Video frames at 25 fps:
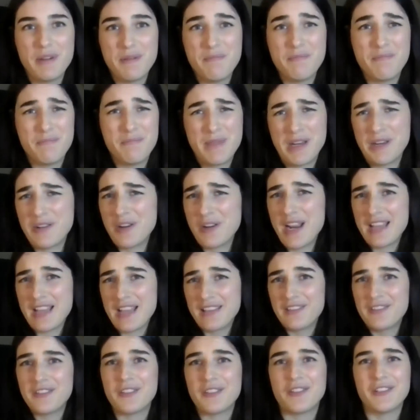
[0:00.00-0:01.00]
better
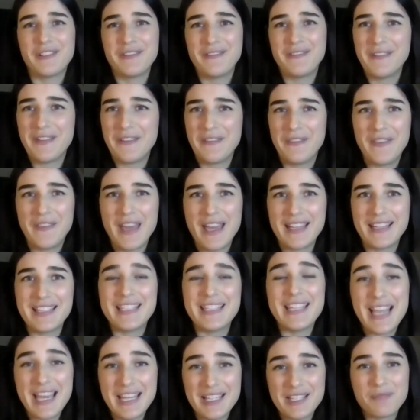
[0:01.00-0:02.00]
answer than that
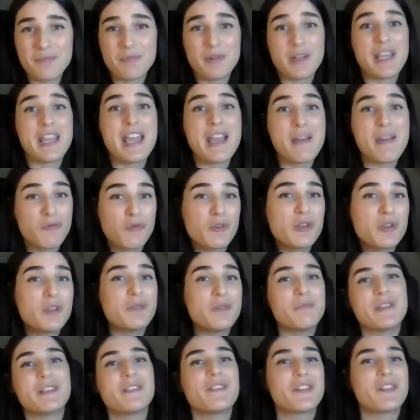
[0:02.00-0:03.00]
yet, but I
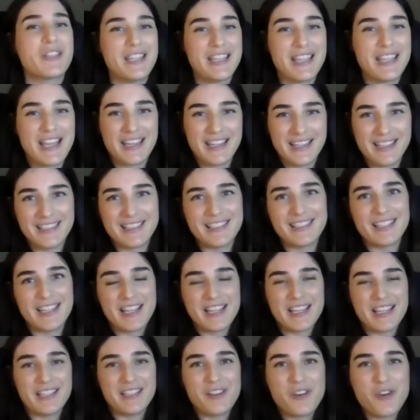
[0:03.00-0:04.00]
will be looking at it, and
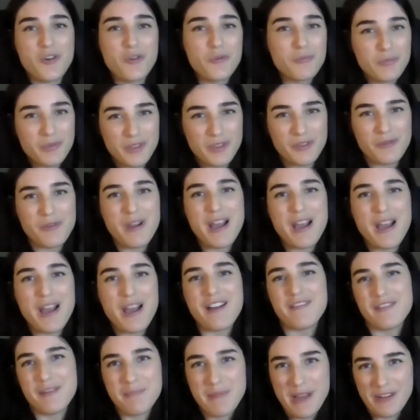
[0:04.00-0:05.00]
I hope to
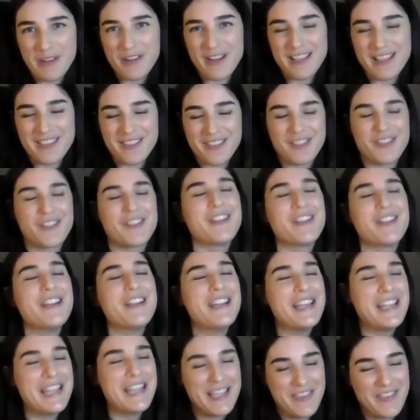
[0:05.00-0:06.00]
have a better answer
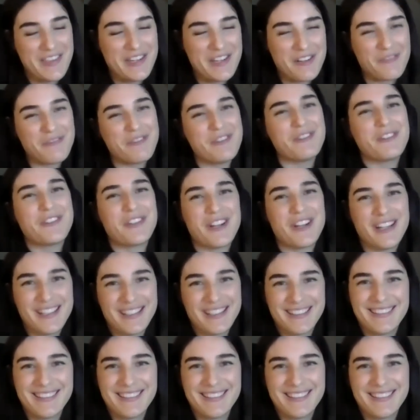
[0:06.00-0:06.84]
in the near future.